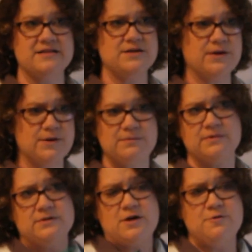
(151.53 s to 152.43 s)
So
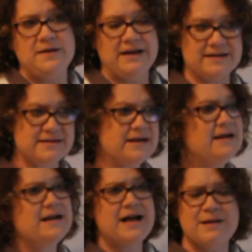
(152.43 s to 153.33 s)
low means
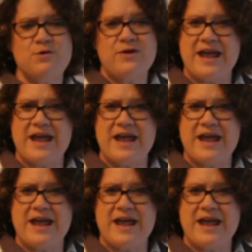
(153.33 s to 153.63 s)
I'm